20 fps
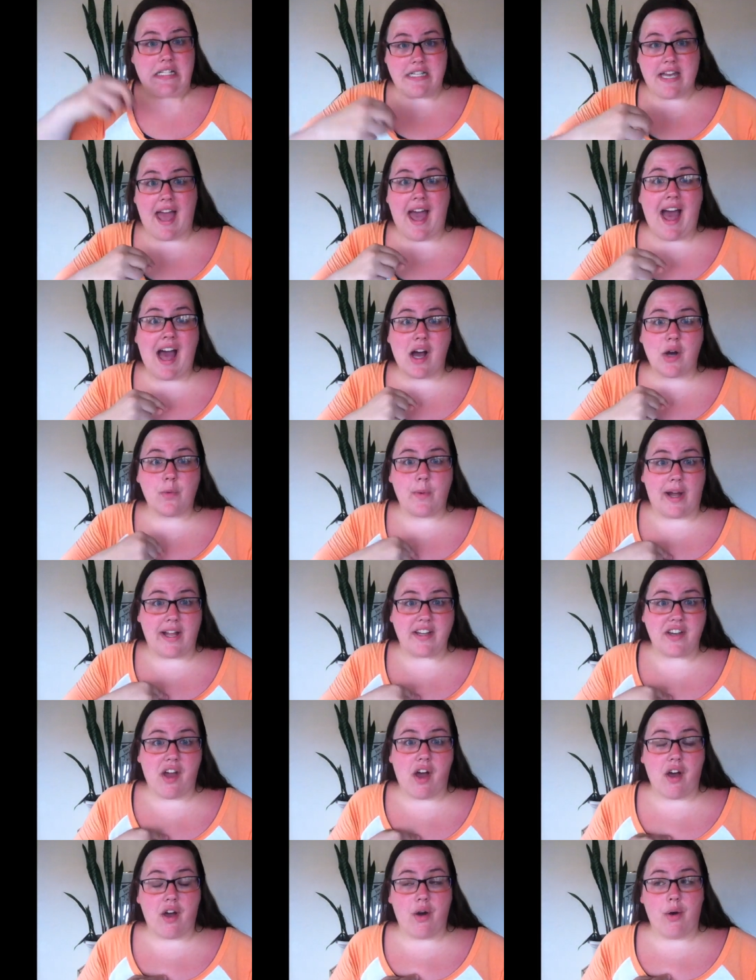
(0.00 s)
Now
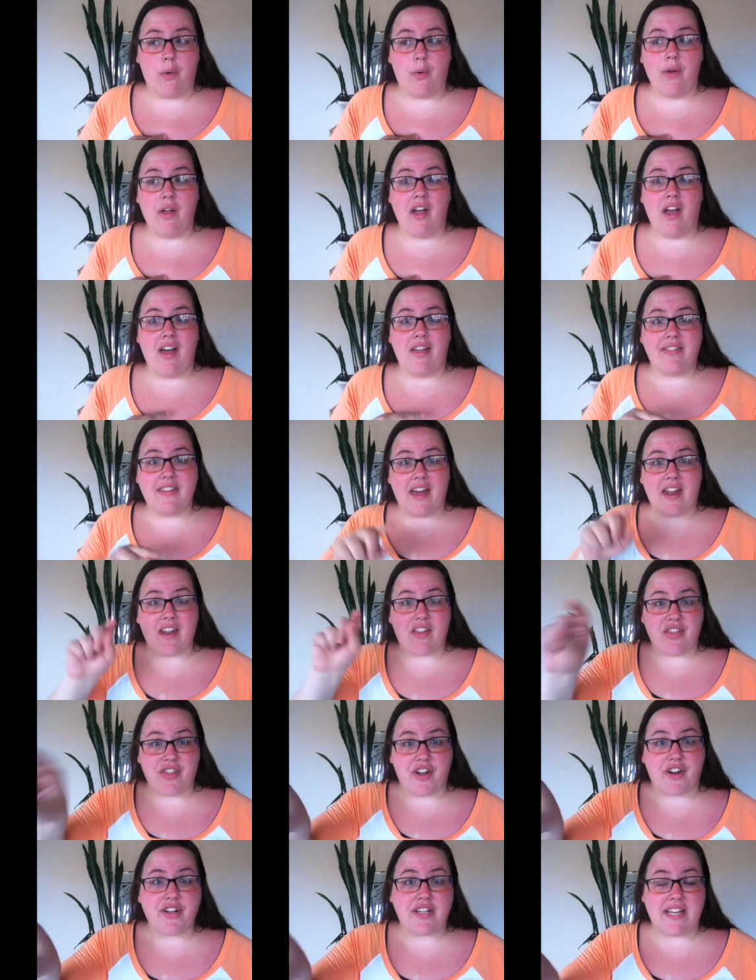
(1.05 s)
I know that
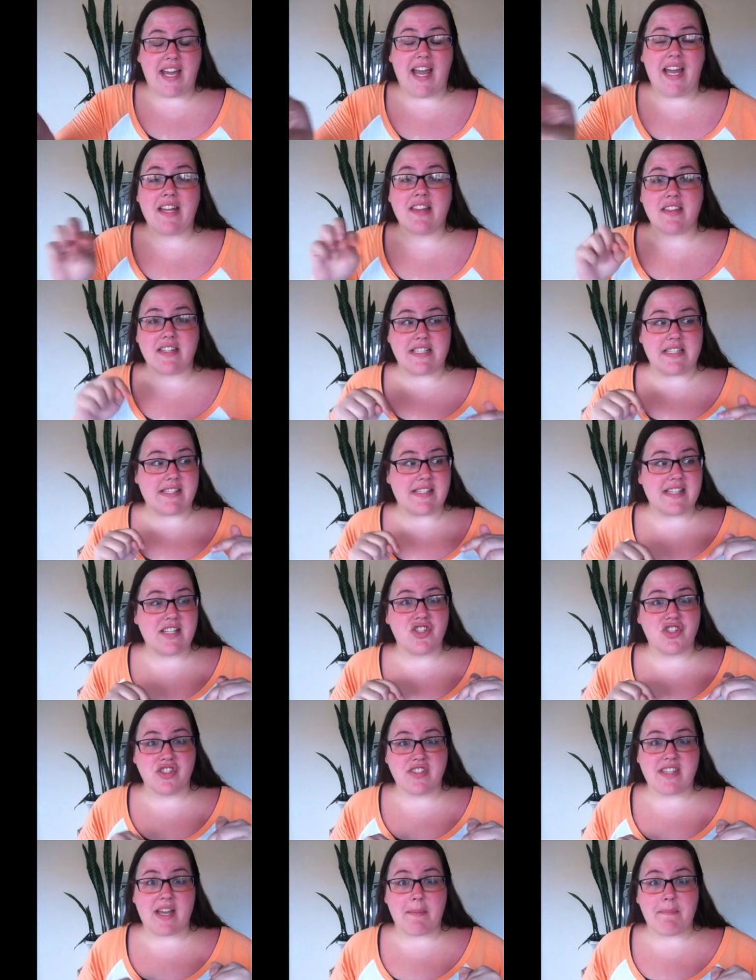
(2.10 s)
at 38, the
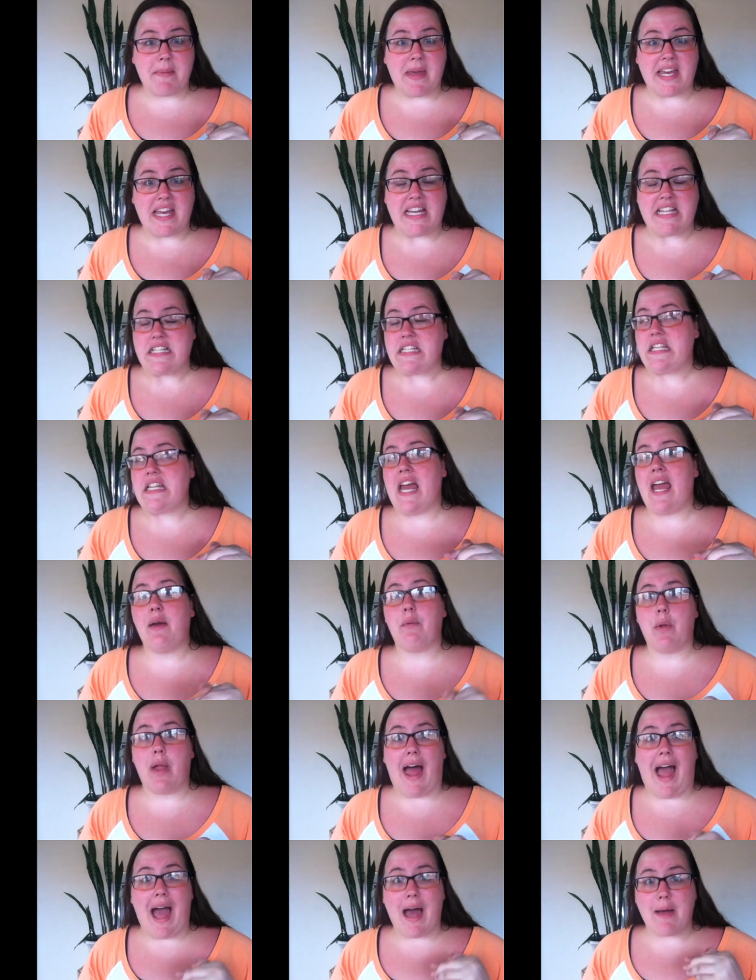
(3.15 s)
decisions I'm making today
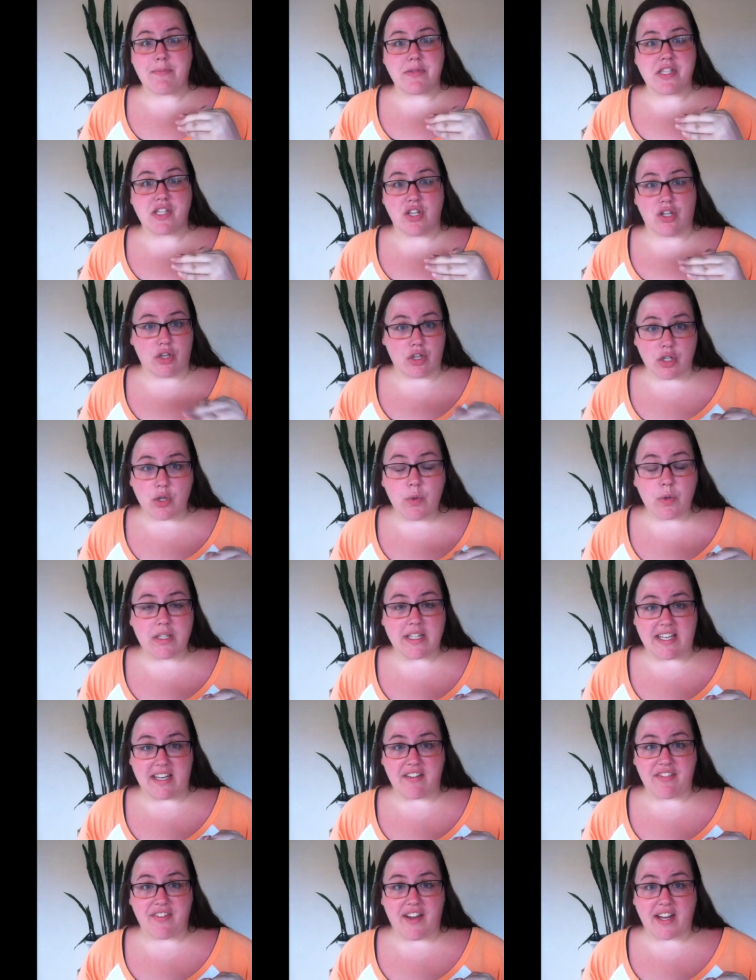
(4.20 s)
will
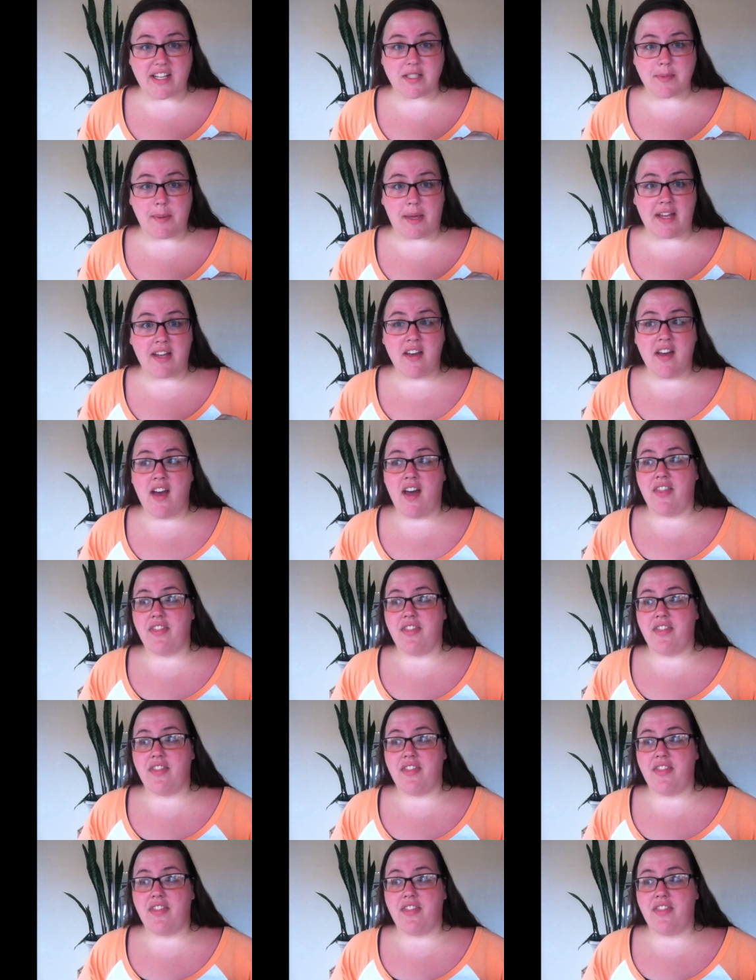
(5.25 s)
absolutely affect me.